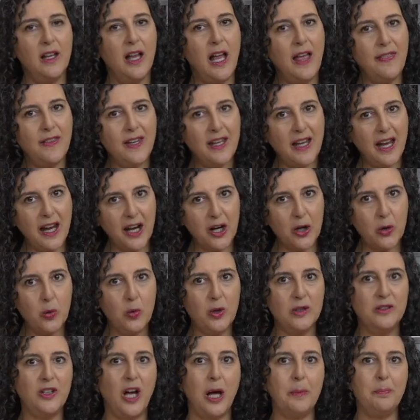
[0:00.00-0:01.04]
and the air
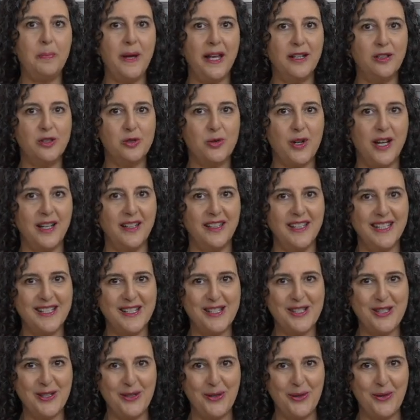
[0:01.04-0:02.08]
will not penetrate
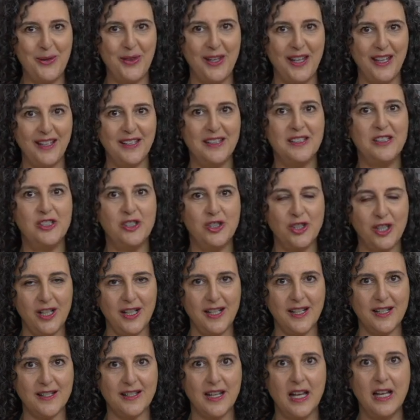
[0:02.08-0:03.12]
into the
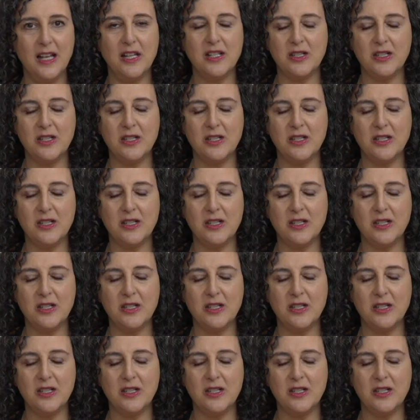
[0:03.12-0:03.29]
cheese.